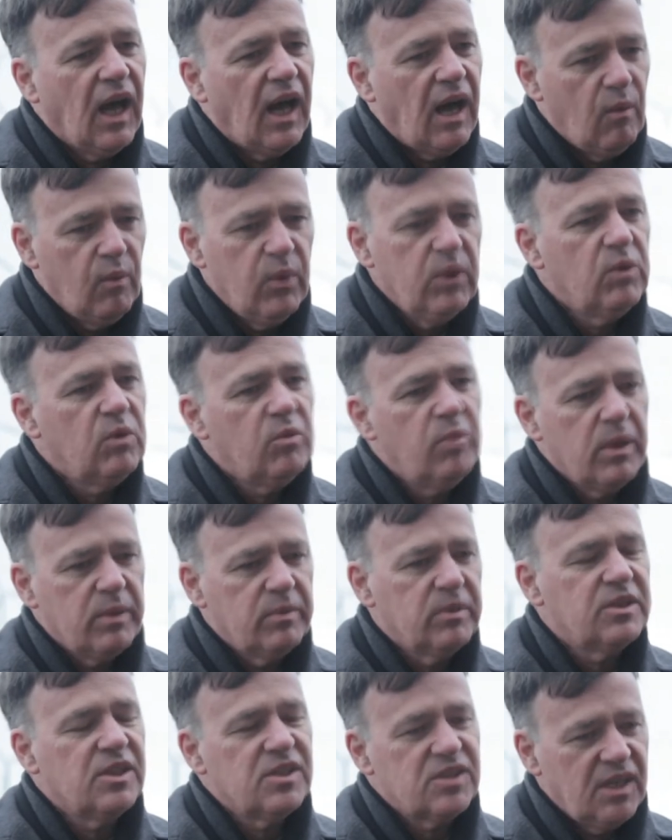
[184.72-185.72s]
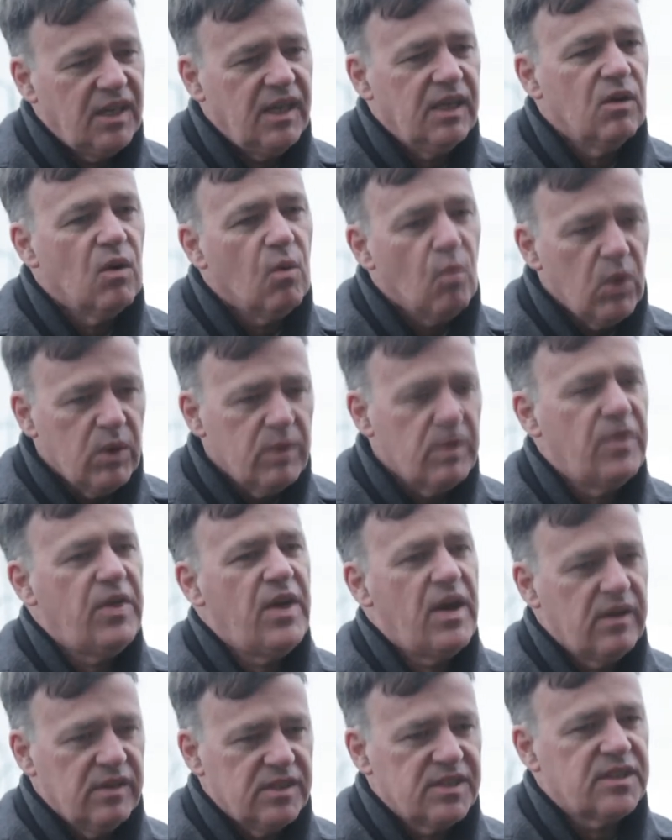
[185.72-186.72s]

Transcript: and we will be able to say we were there at the